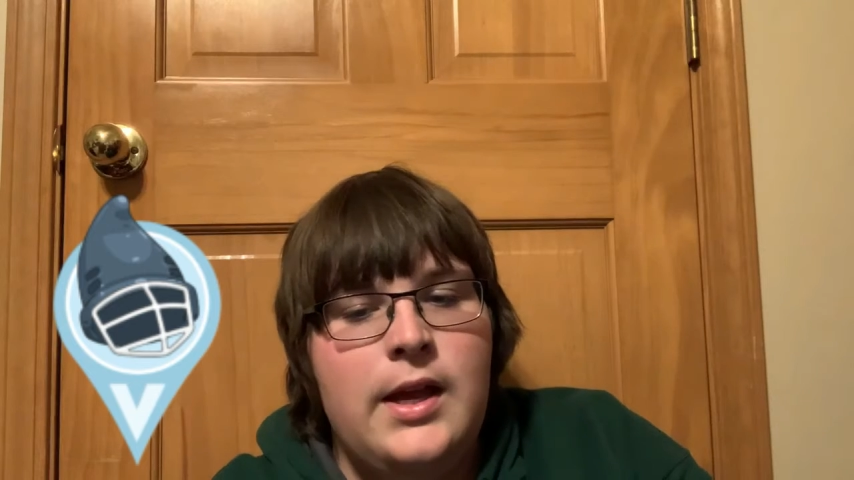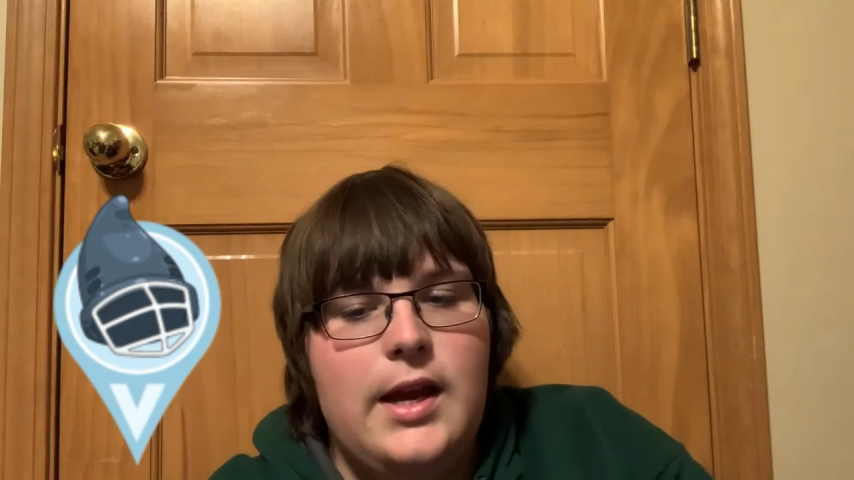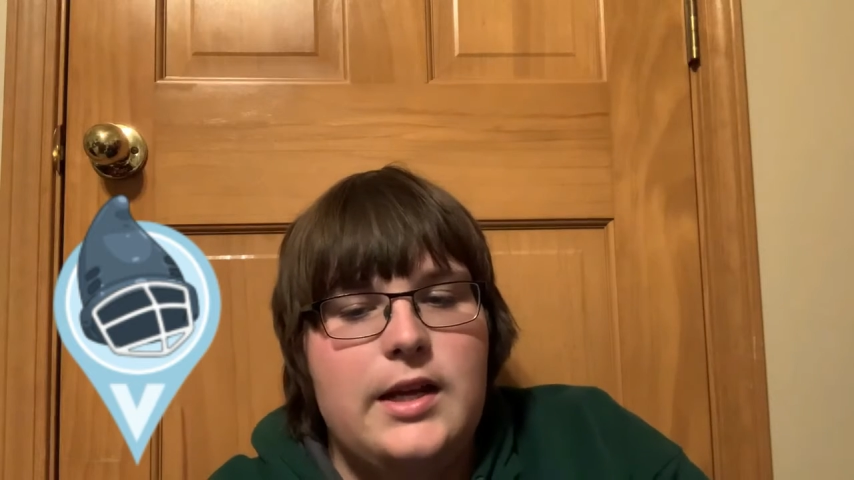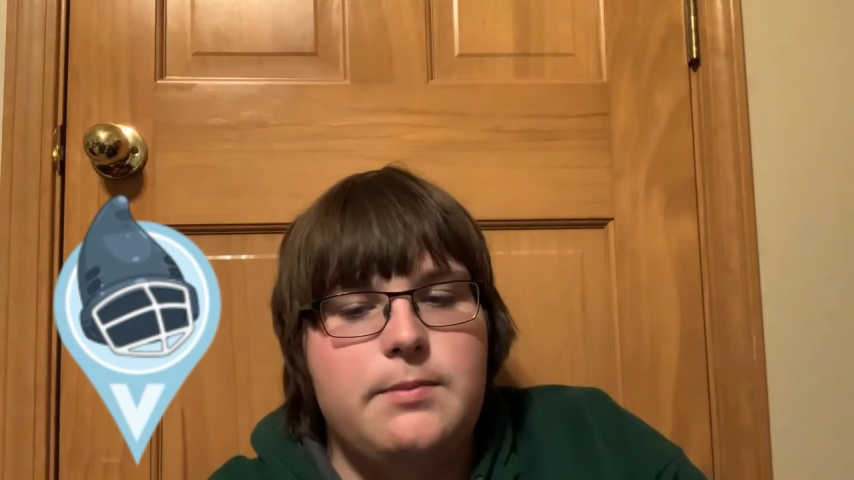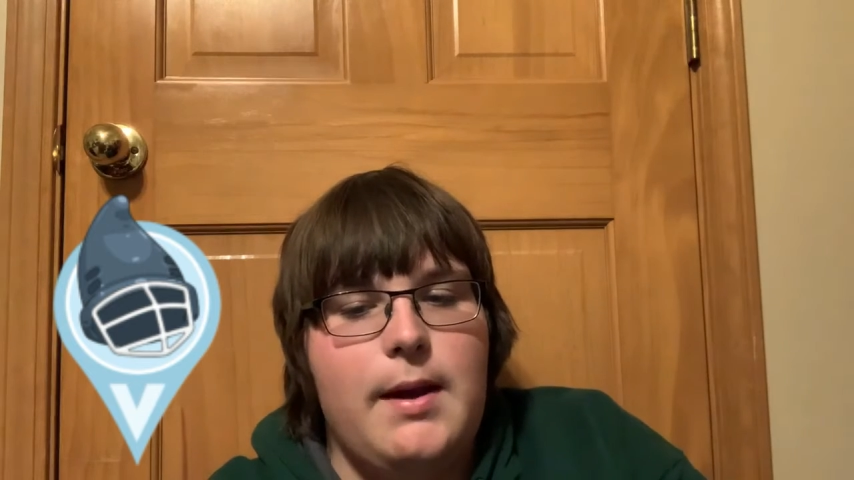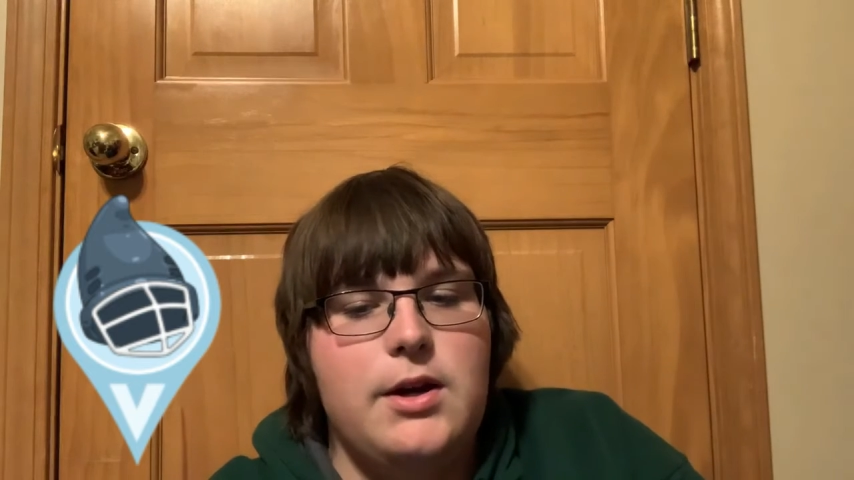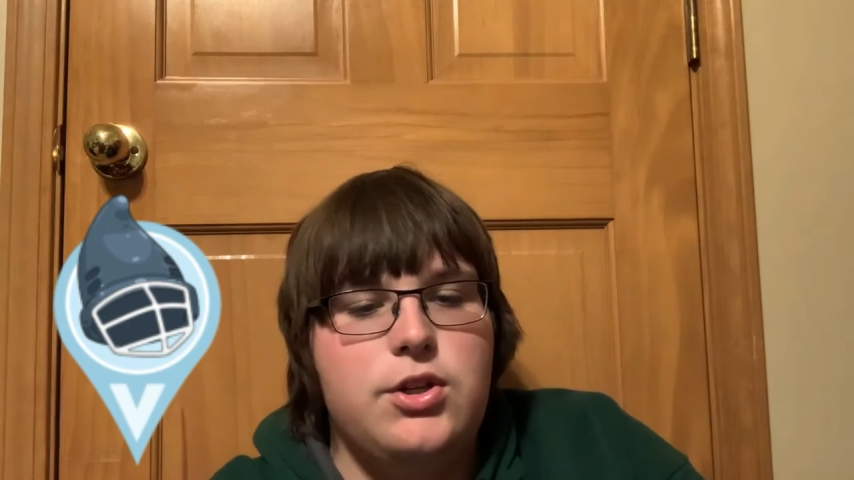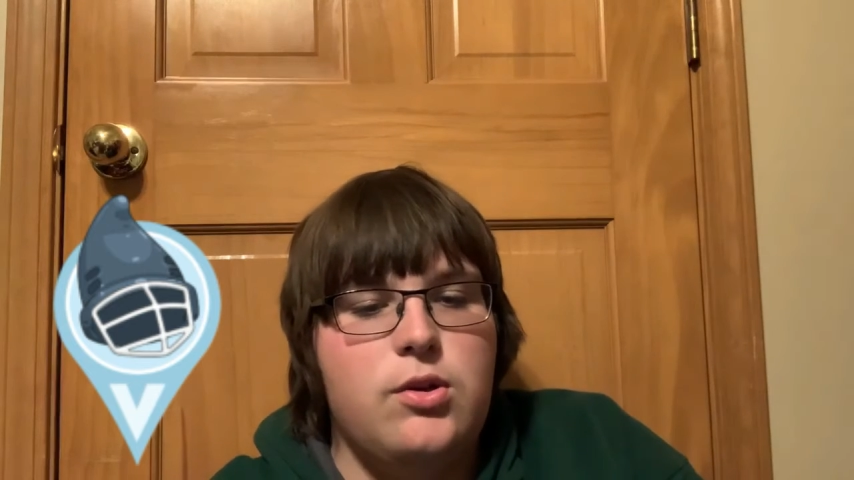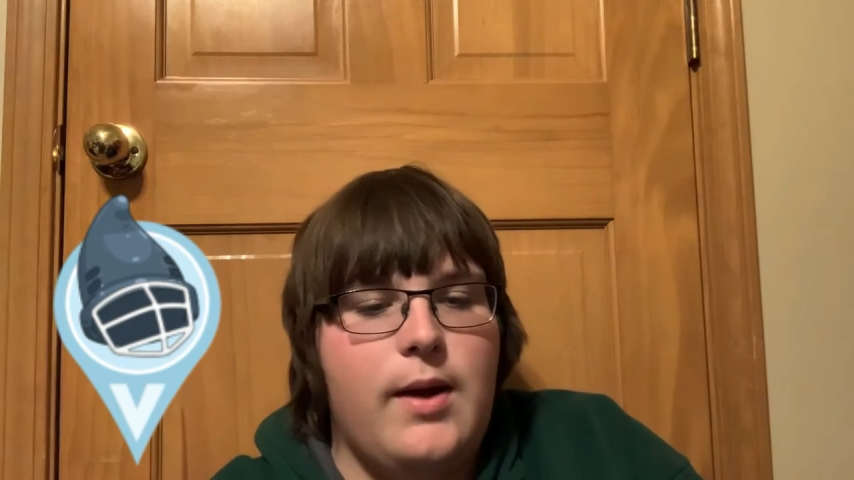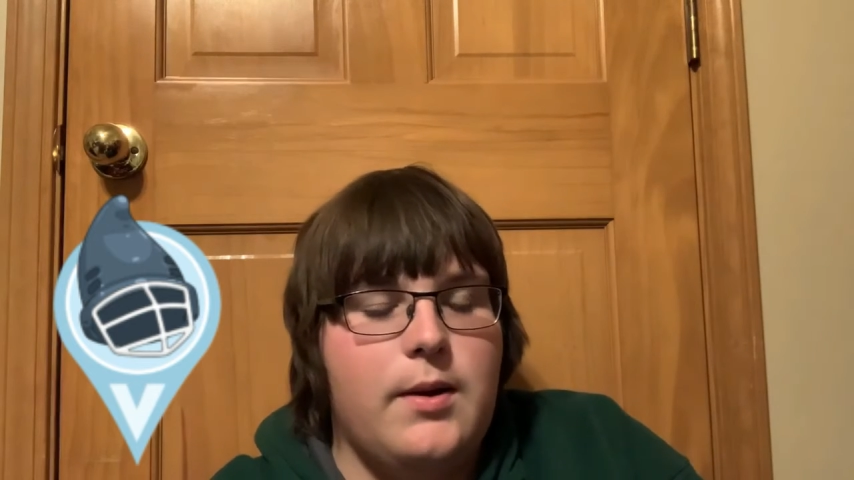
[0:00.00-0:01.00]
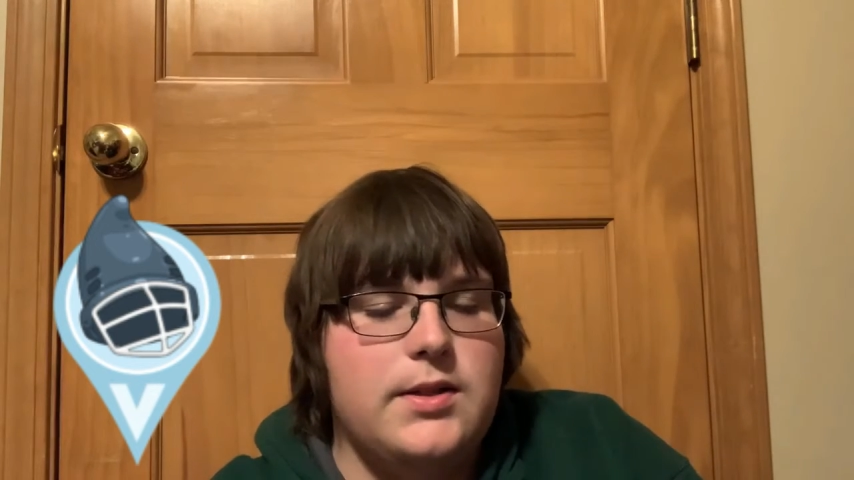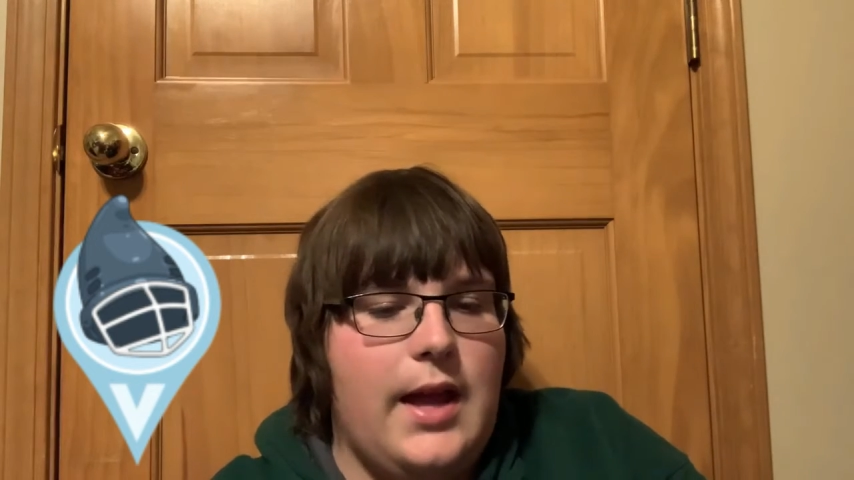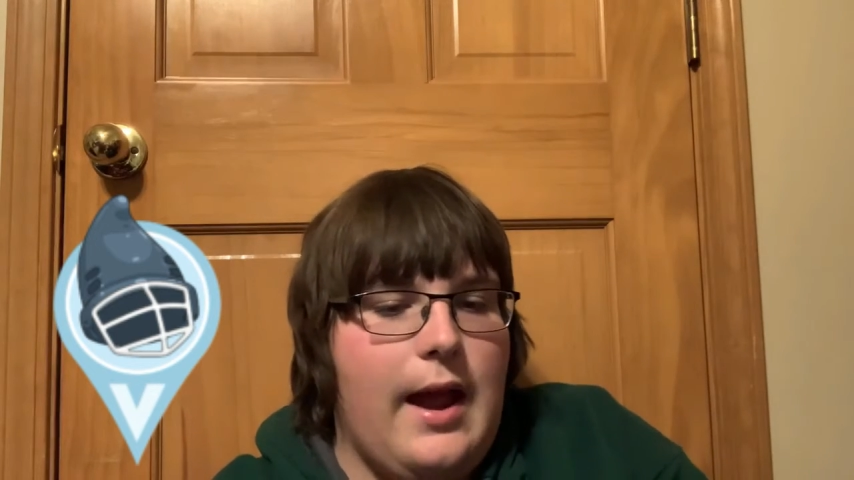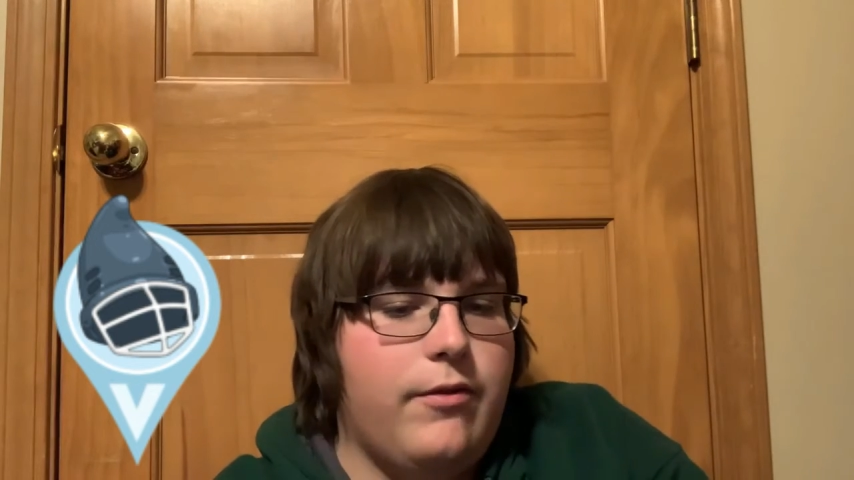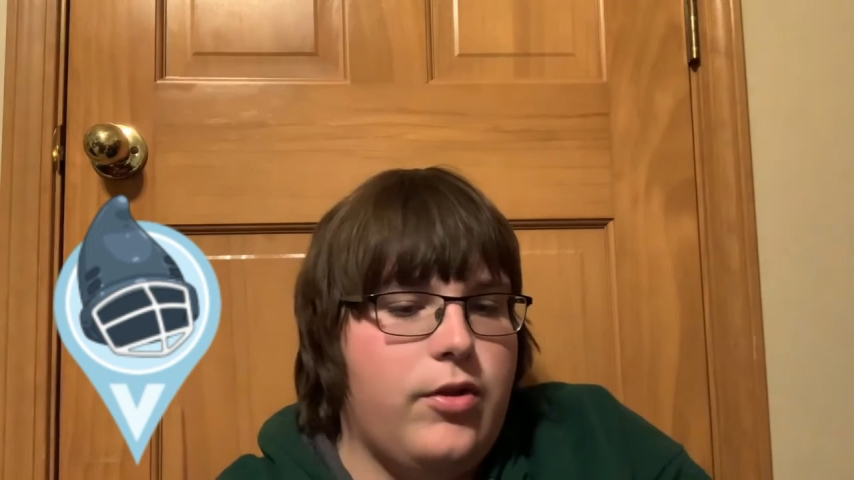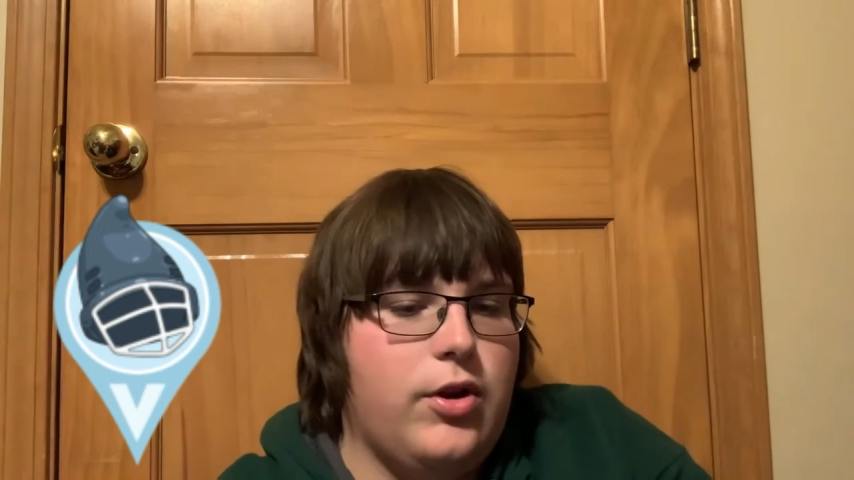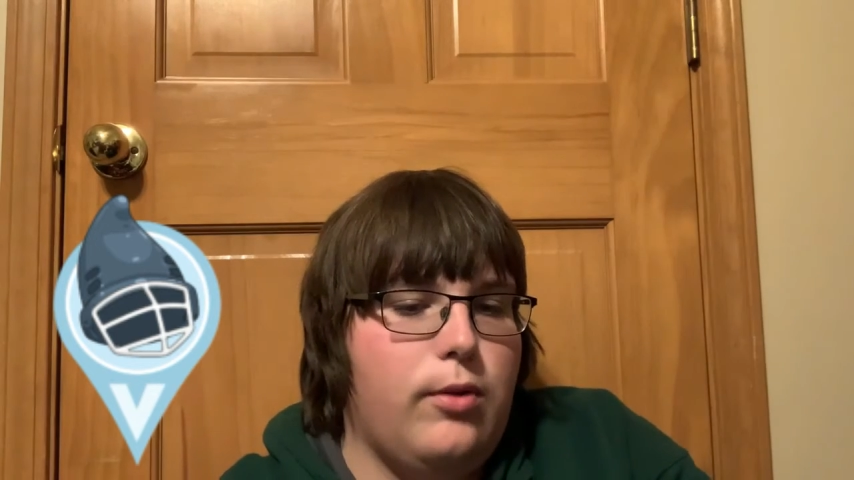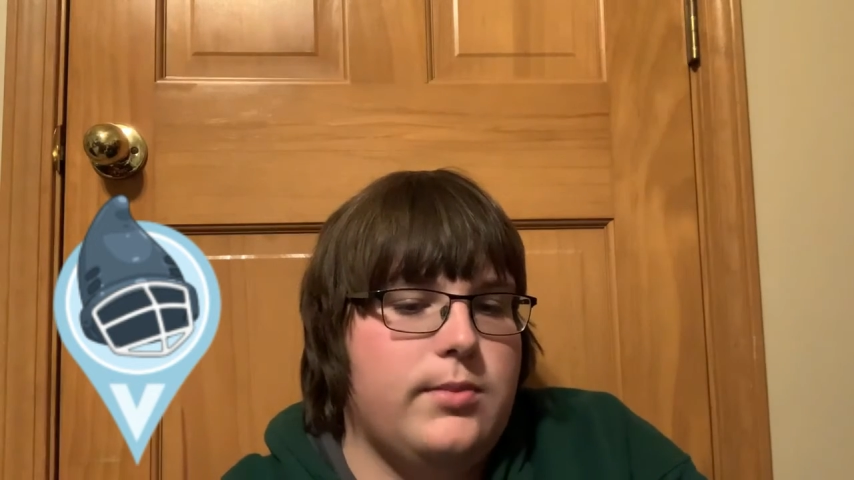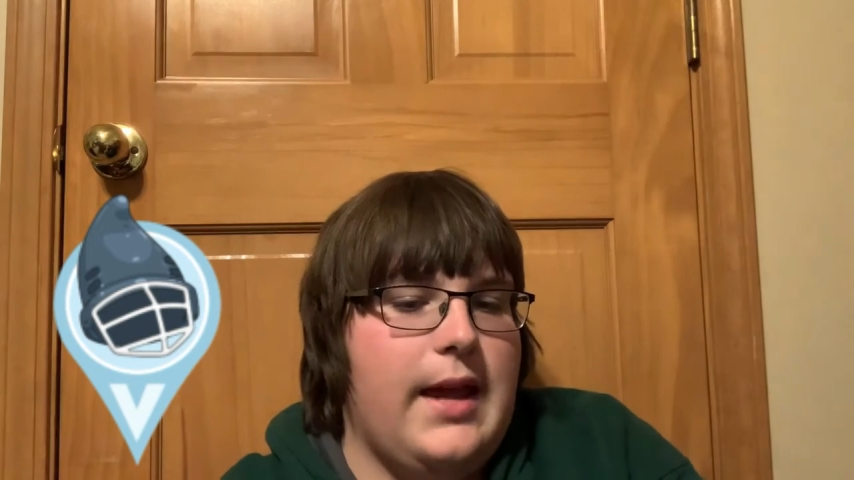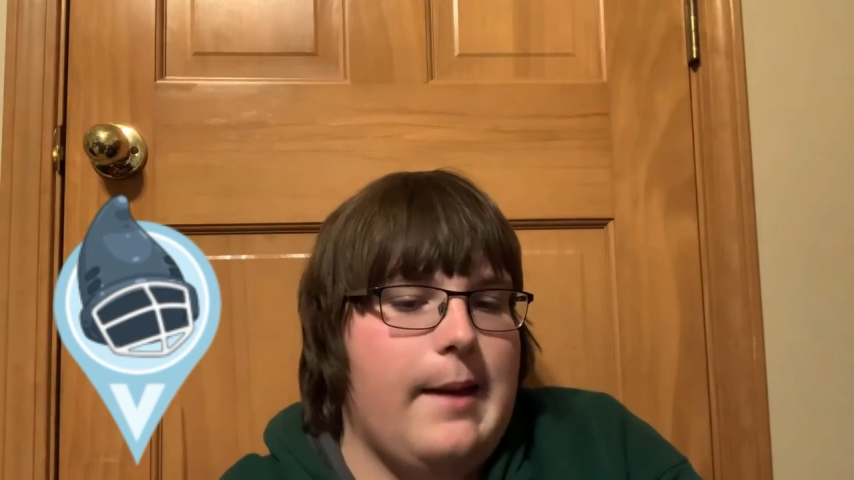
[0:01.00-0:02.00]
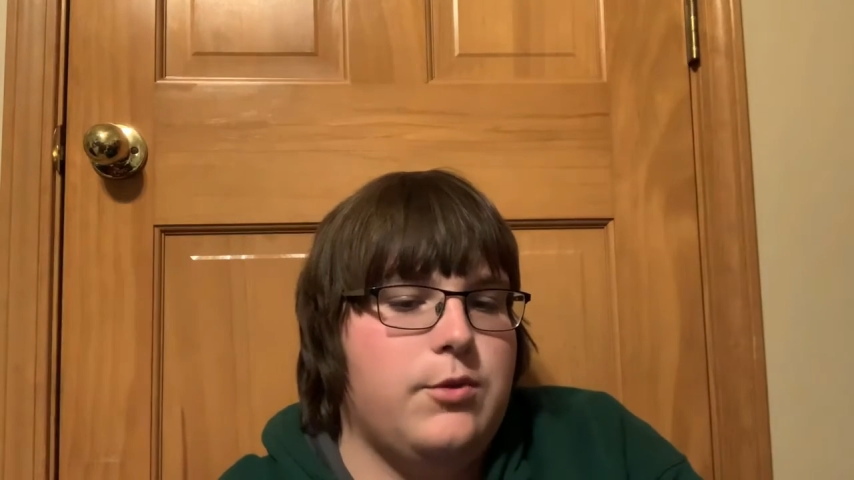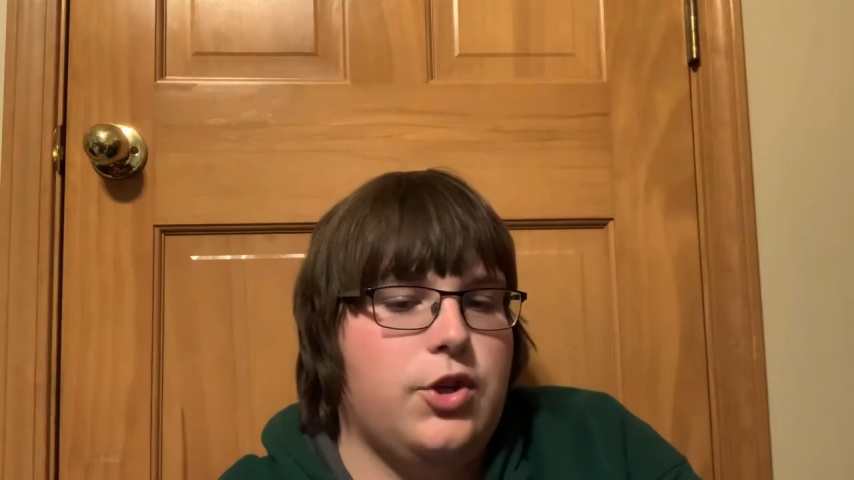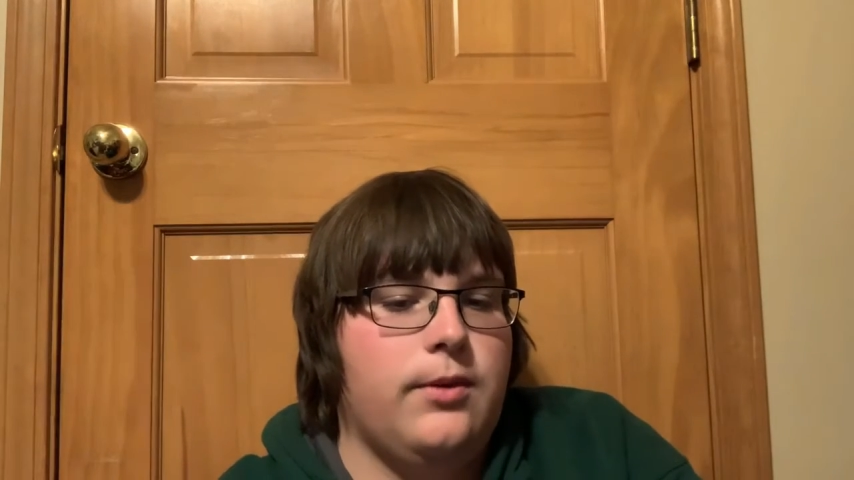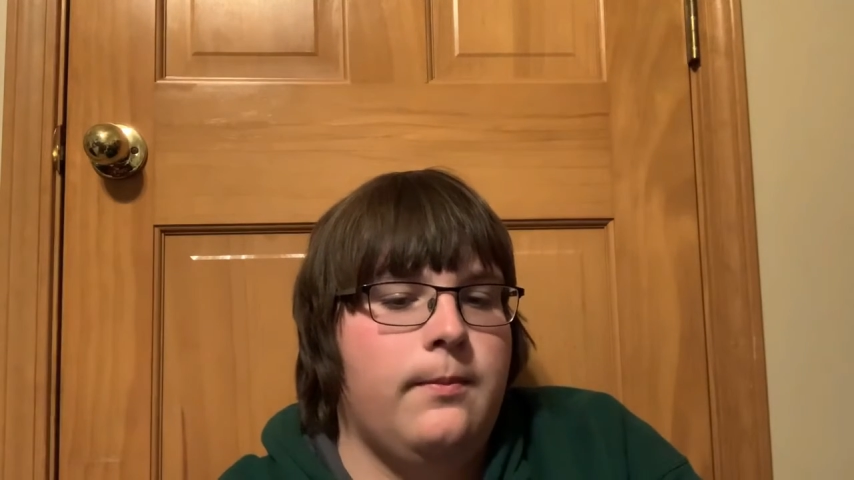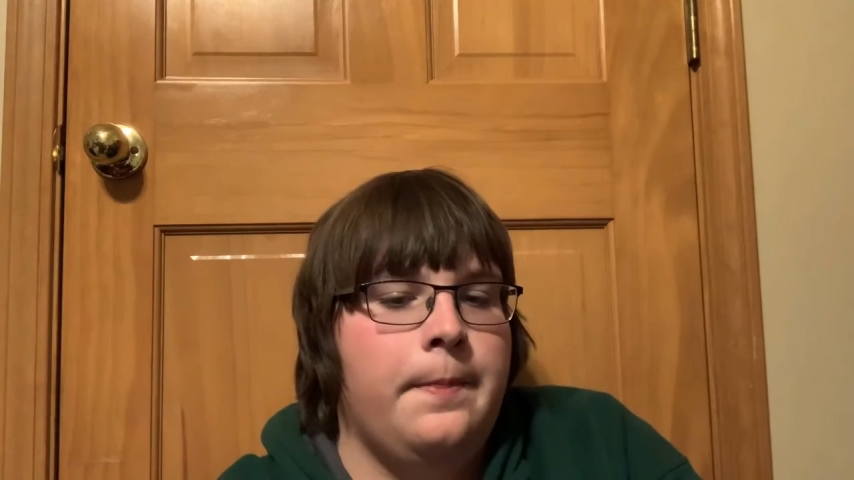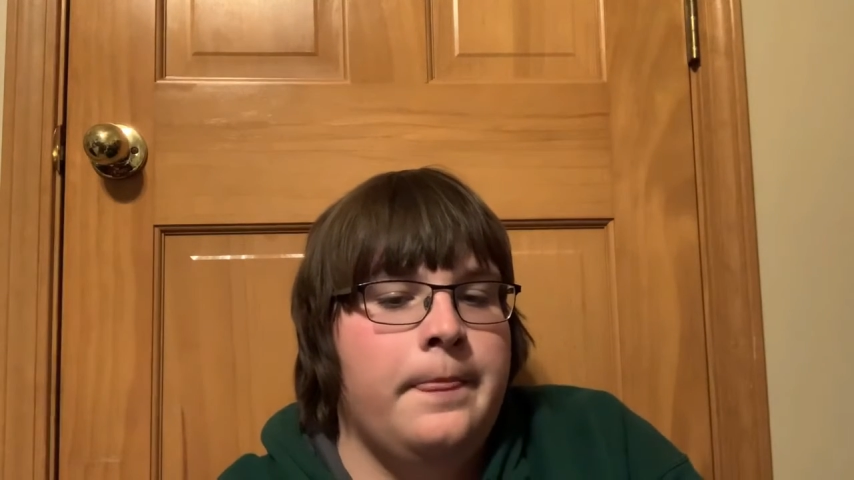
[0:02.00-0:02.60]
and expire two hours after the gnome's capture.